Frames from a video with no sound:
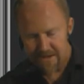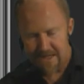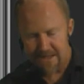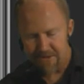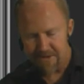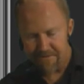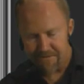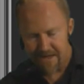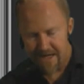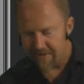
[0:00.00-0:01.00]
send to a
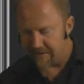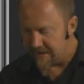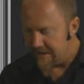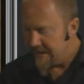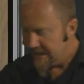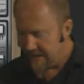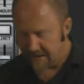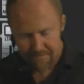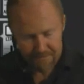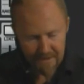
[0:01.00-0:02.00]
different area,
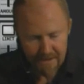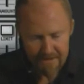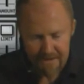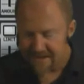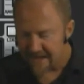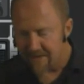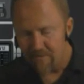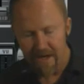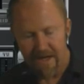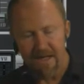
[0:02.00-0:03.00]
the
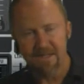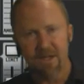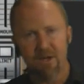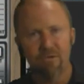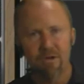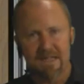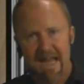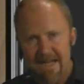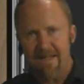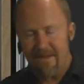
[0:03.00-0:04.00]
same way as I can route
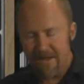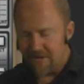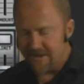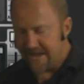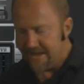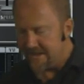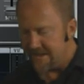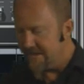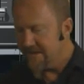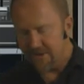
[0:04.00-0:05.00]
anything on
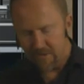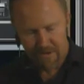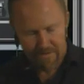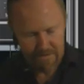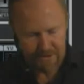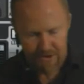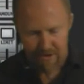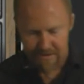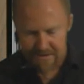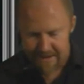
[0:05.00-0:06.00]
Zeta to one of the
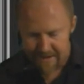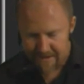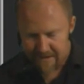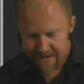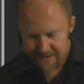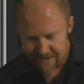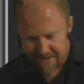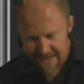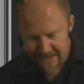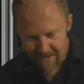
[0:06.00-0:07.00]
controllers here. So
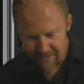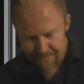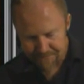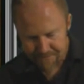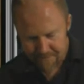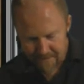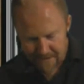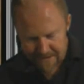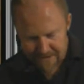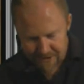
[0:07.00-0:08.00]
now
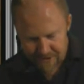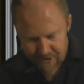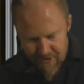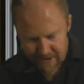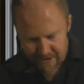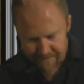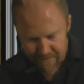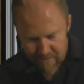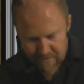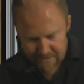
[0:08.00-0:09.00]
let's just try our
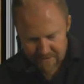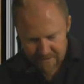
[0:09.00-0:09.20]
fold.